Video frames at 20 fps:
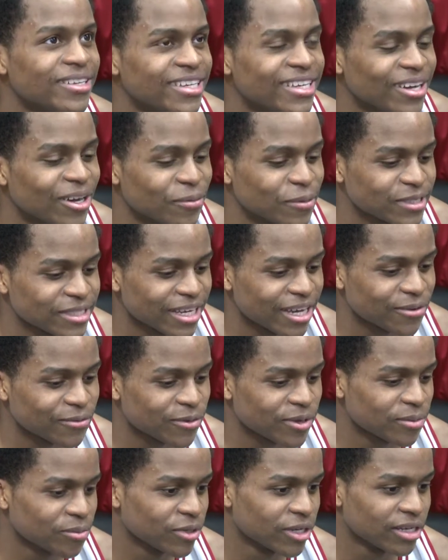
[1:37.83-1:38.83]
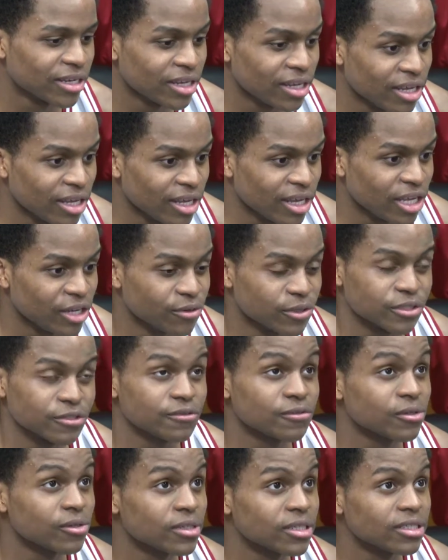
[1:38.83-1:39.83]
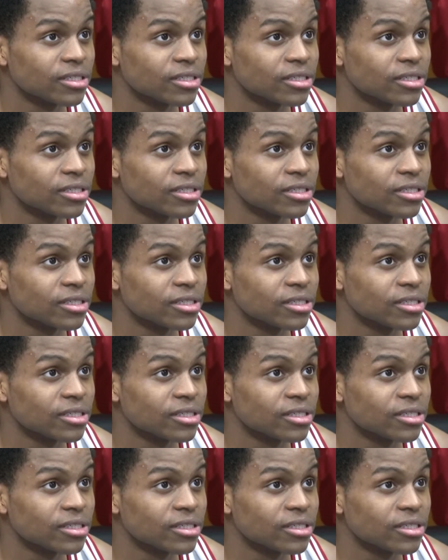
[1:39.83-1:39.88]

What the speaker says: He almost had one, but he runs the floor